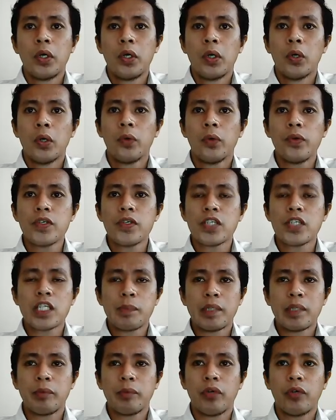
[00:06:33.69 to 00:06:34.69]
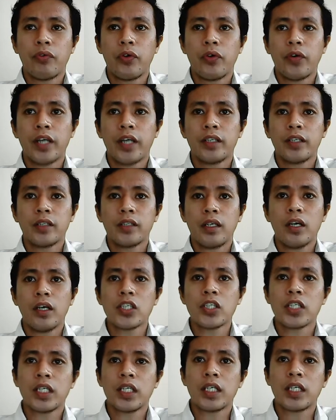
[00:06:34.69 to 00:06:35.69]
who is responsible for creating the
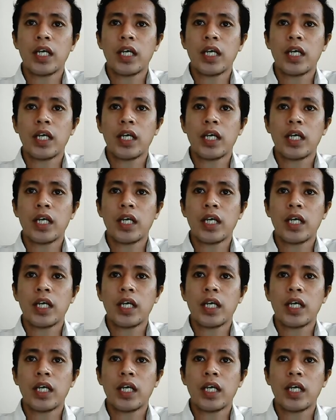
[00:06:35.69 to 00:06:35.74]
logic